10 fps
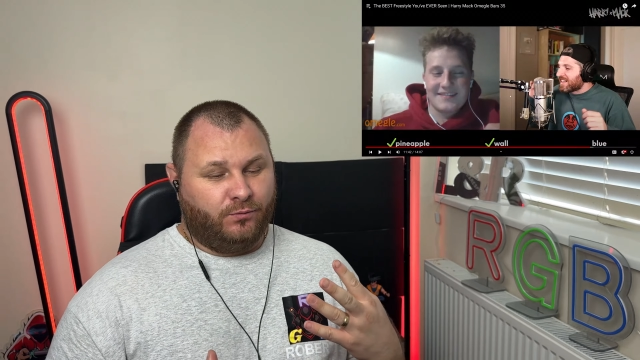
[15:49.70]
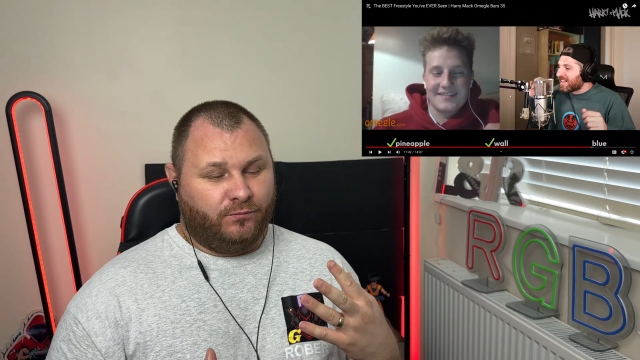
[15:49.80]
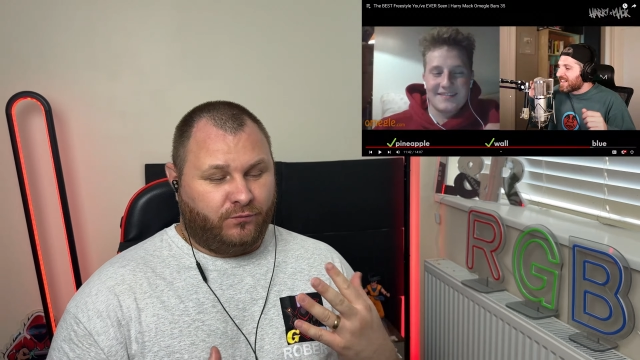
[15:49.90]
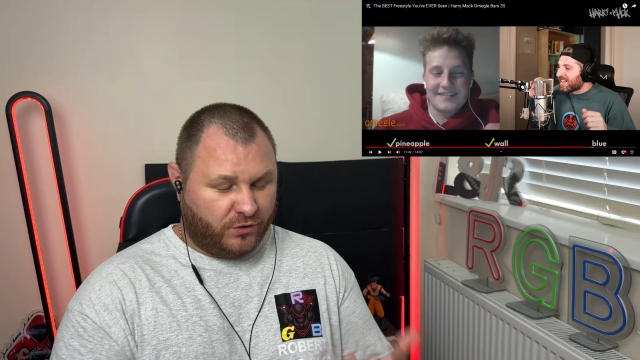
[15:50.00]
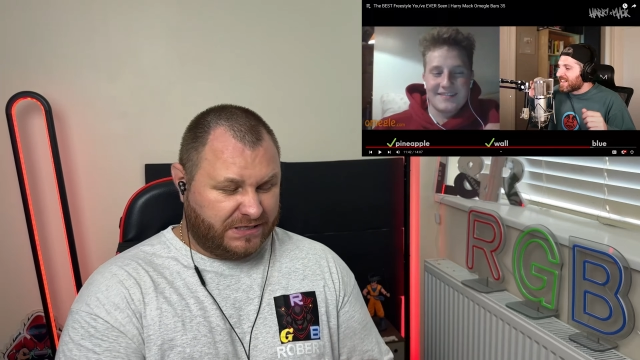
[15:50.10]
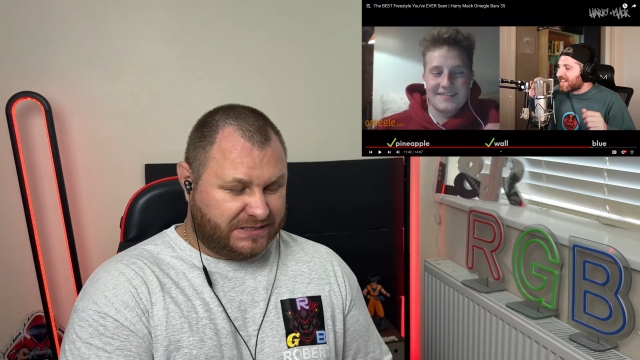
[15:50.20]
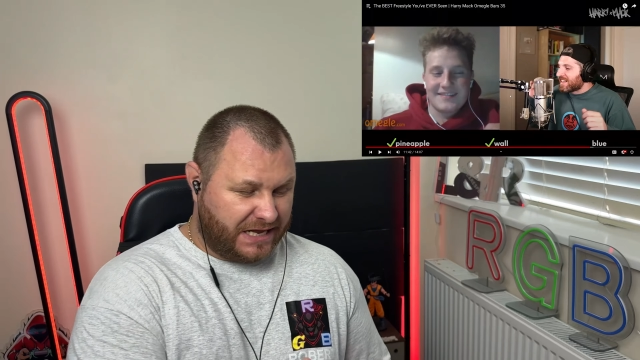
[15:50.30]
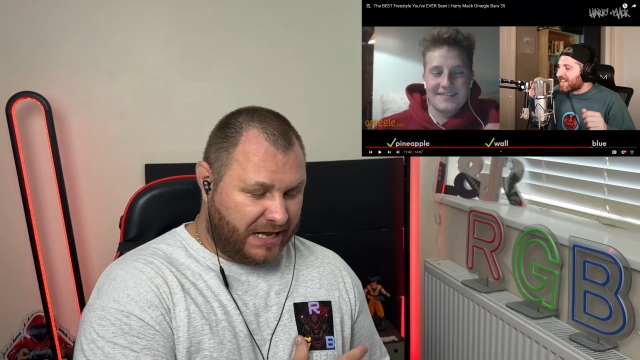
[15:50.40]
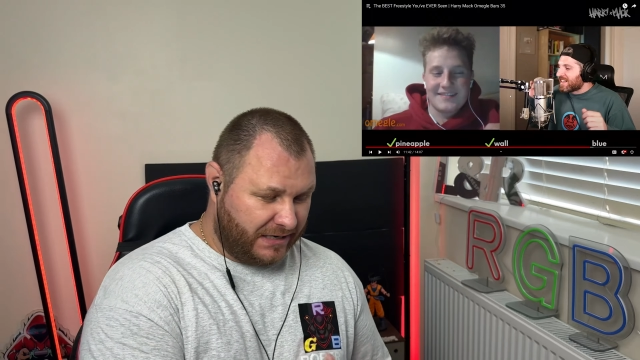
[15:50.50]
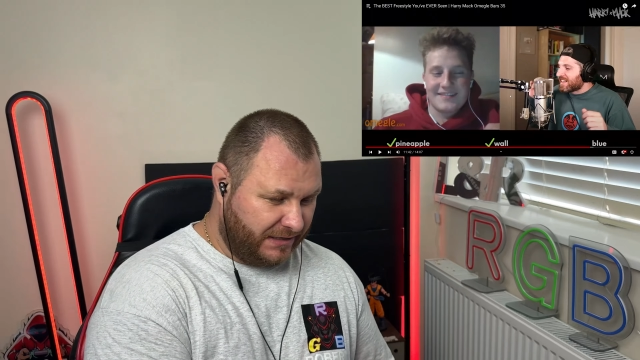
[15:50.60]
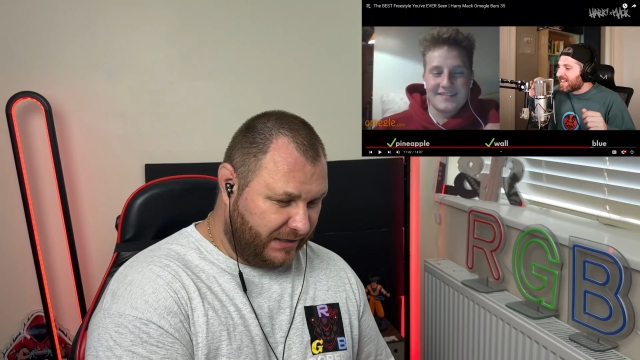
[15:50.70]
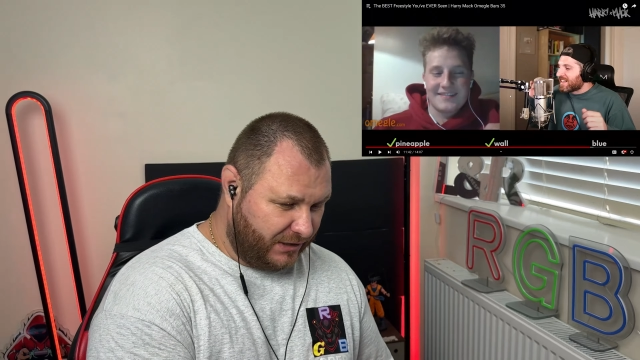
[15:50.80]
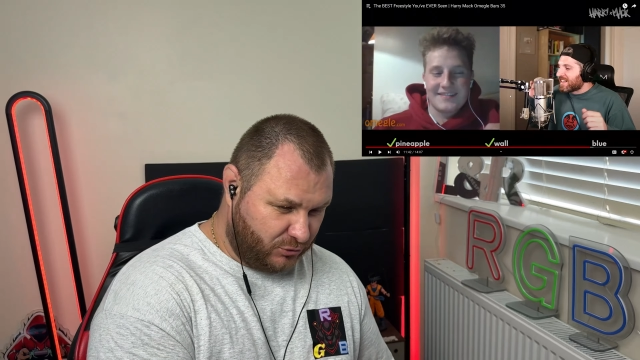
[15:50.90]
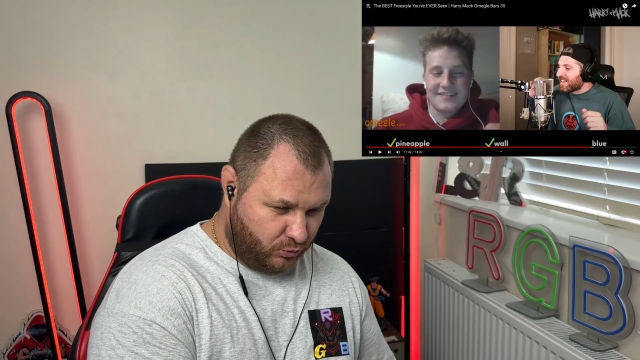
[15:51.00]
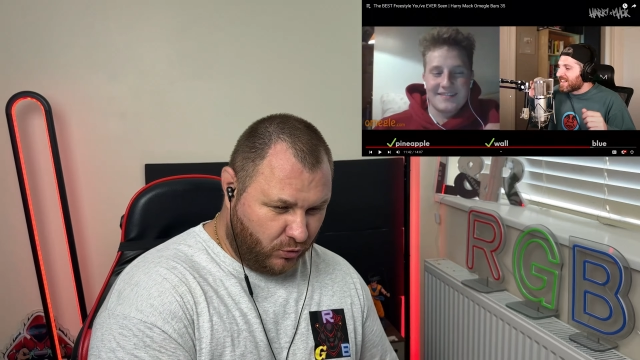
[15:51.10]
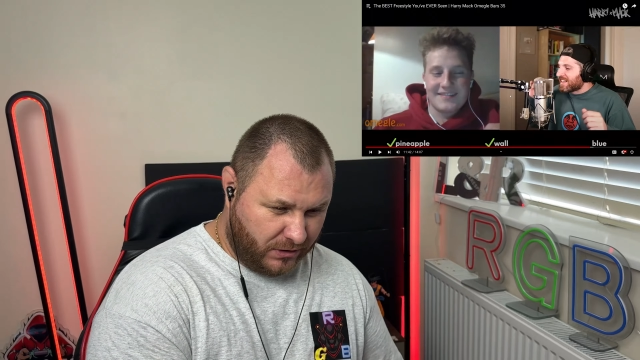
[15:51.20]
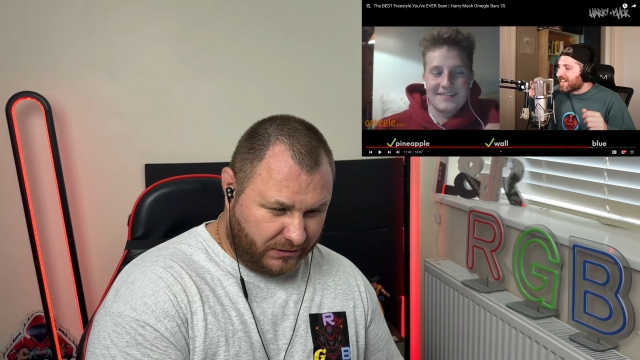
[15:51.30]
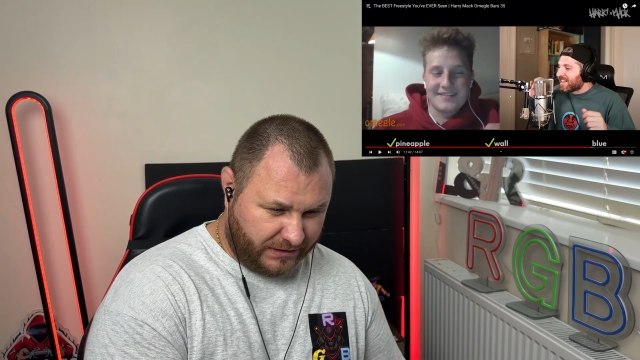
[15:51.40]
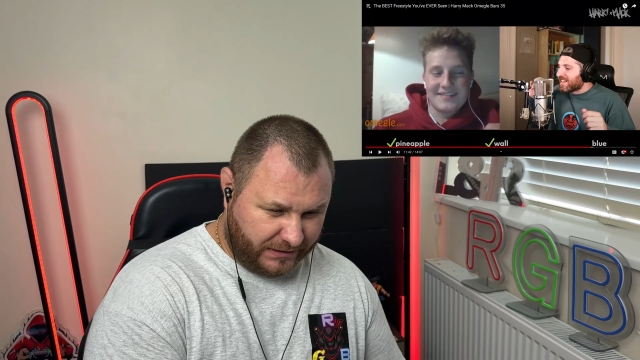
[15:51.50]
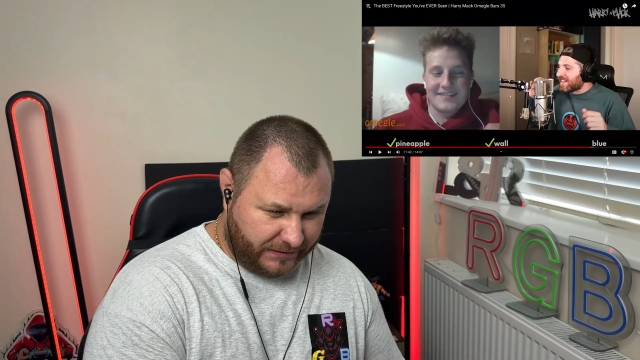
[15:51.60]
Speaker 1: freestyling is one
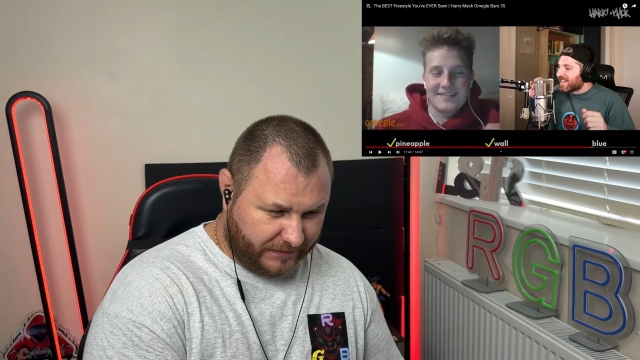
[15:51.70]
thing.